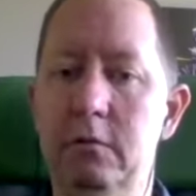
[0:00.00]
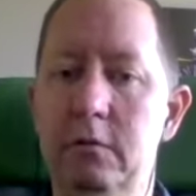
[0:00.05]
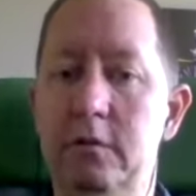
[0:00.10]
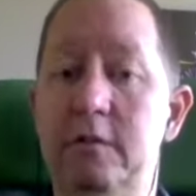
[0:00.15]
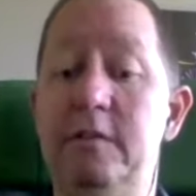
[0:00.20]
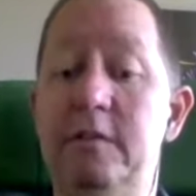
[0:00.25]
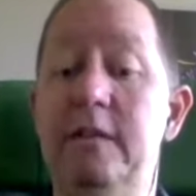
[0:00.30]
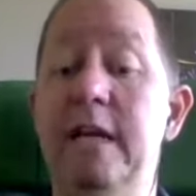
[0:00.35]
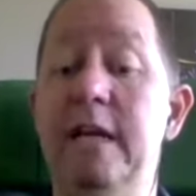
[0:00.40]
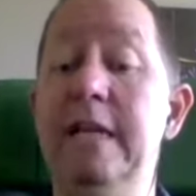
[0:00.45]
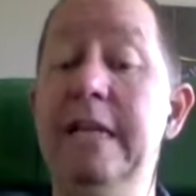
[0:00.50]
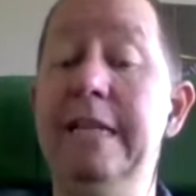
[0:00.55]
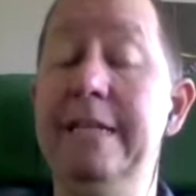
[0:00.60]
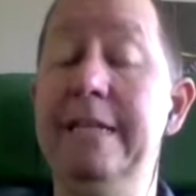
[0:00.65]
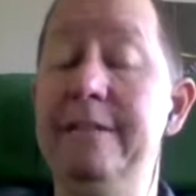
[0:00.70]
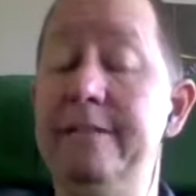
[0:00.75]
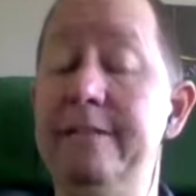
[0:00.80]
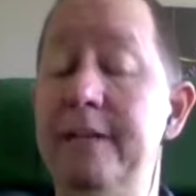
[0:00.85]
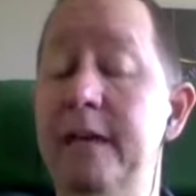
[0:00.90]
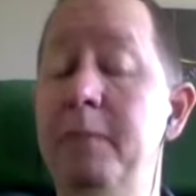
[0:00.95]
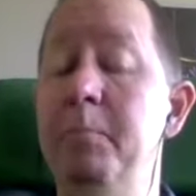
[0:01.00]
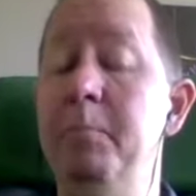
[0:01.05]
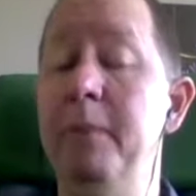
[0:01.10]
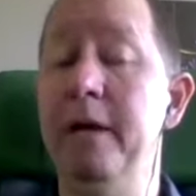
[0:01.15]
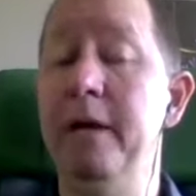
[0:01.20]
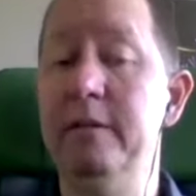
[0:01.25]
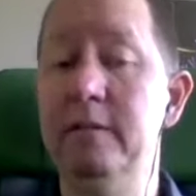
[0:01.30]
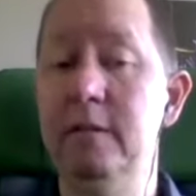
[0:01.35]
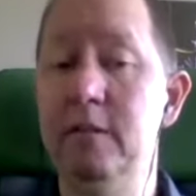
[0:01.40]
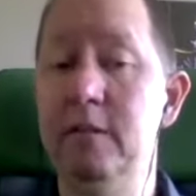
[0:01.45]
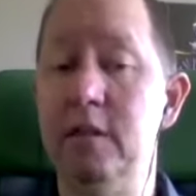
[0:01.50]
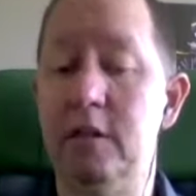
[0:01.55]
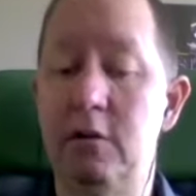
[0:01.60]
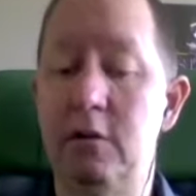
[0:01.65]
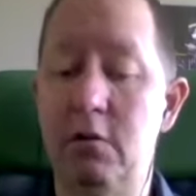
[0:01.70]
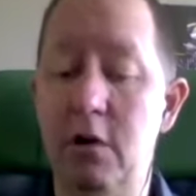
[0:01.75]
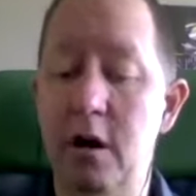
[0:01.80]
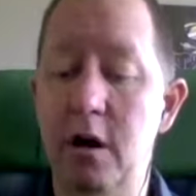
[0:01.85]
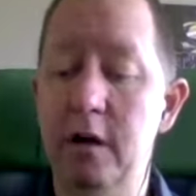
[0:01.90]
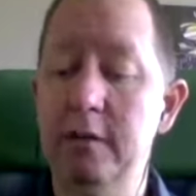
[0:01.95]
sending the same message
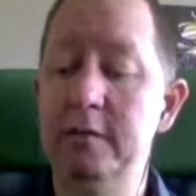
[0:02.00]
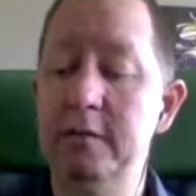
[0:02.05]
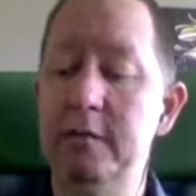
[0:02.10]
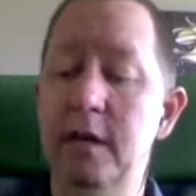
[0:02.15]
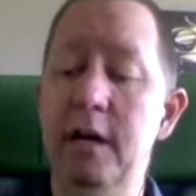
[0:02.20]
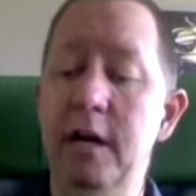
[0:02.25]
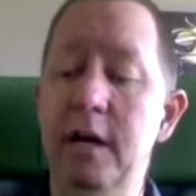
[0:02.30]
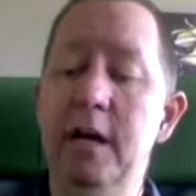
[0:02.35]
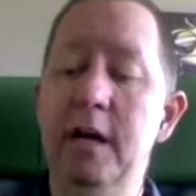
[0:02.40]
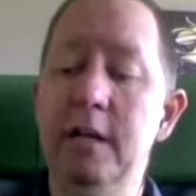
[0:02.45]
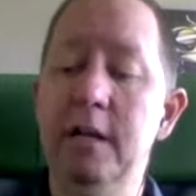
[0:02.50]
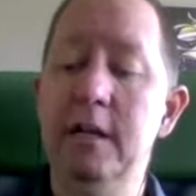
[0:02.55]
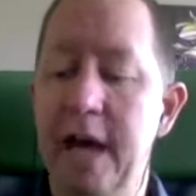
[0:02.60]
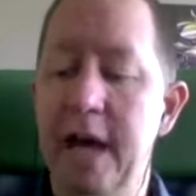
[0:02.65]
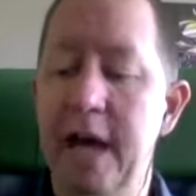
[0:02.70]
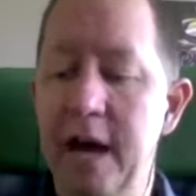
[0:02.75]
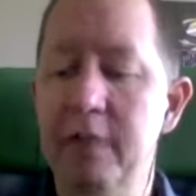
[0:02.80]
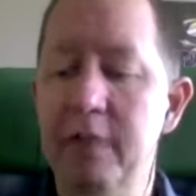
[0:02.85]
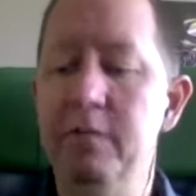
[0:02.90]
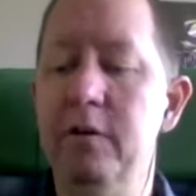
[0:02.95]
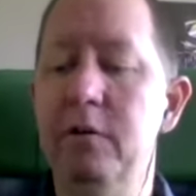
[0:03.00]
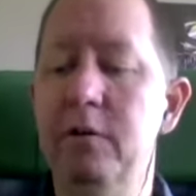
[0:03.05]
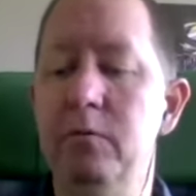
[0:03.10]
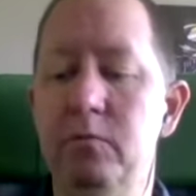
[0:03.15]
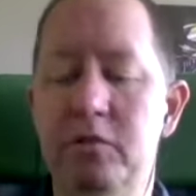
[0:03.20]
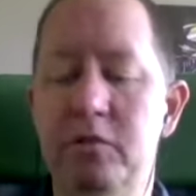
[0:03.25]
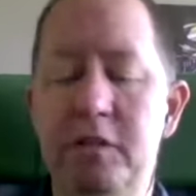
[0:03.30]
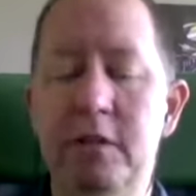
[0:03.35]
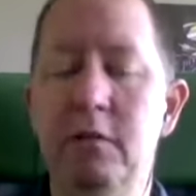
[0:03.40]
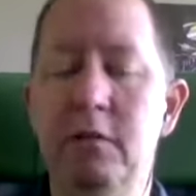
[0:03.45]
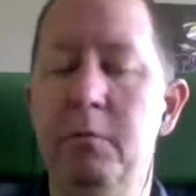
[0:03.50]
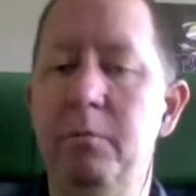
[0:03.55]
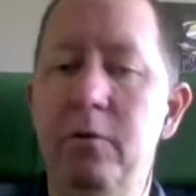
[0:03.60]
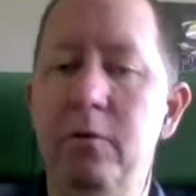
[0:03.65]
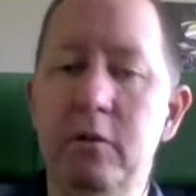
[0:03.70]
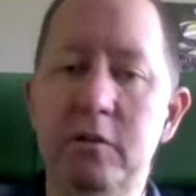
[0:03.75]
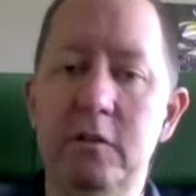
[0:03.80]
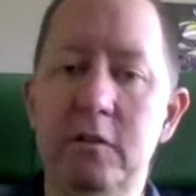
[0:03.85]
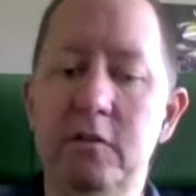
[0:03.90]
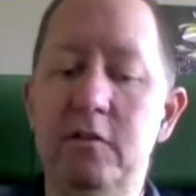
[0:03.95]
across to every single
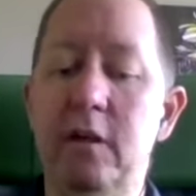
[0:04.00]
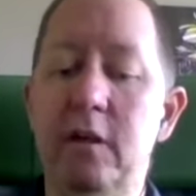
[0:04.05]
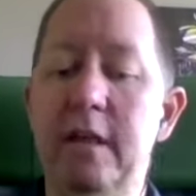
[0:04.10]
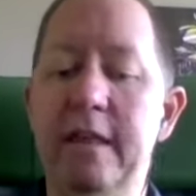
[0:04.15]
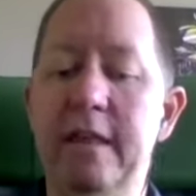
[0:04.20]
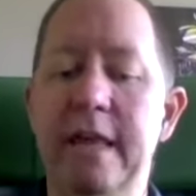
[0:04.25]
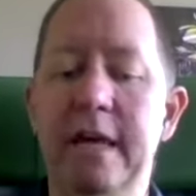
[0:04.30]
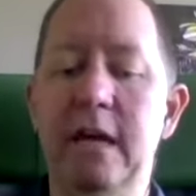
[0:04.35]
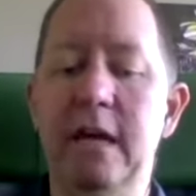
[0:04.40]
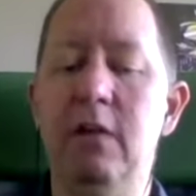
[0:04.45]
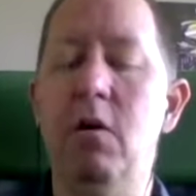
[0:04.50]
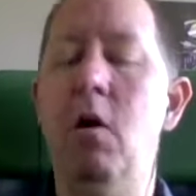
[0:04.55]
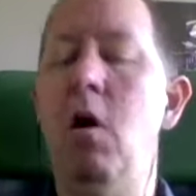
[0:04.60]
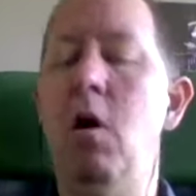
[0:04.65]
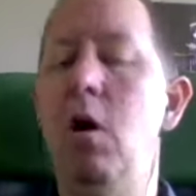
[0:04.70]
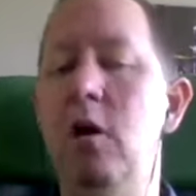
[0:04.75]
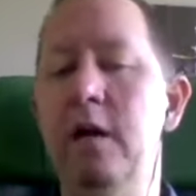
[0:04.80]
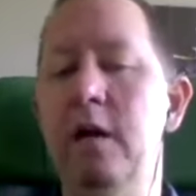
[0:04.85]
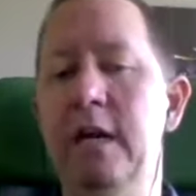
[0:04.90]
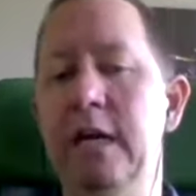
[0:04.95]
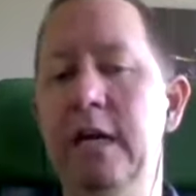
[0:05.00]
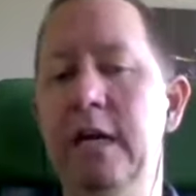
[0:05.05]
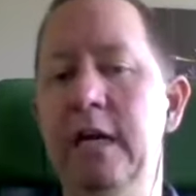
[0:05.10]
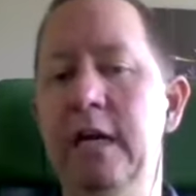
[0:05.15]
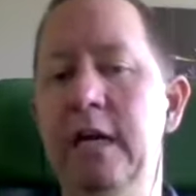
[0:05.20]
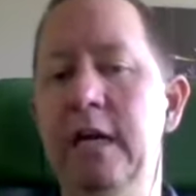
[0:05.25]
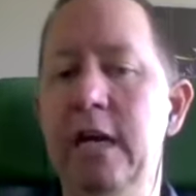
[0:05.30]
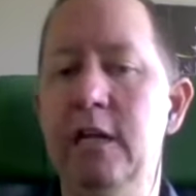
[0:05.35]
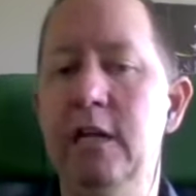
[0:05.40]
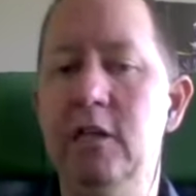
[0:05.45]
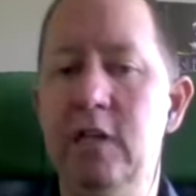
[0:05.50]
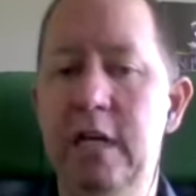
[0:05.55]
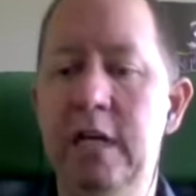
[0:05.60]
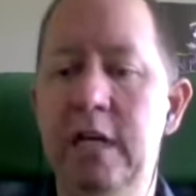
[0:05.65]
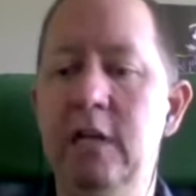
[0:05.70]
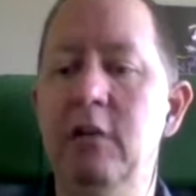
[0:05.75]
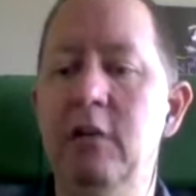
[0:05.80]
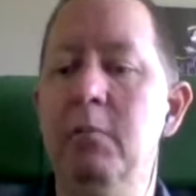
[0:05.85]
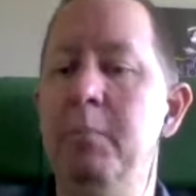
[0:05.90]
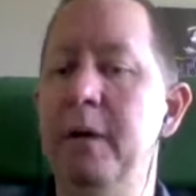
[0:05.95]
person so that they can all engage
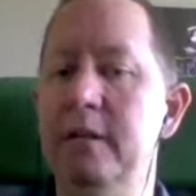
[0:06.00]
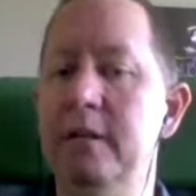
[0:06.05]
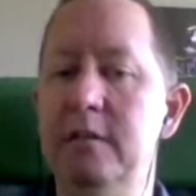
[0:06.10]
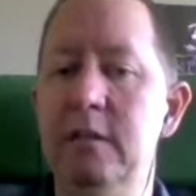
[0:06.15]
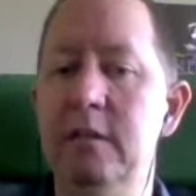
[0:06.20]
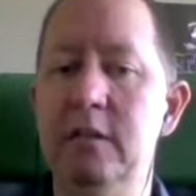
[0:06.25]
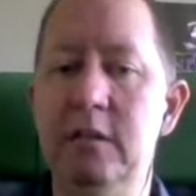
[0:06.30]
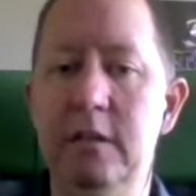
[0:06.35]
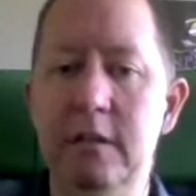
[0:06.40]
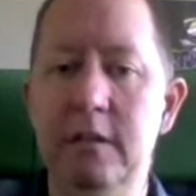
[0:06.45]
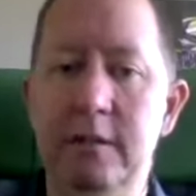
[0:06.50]
in your message,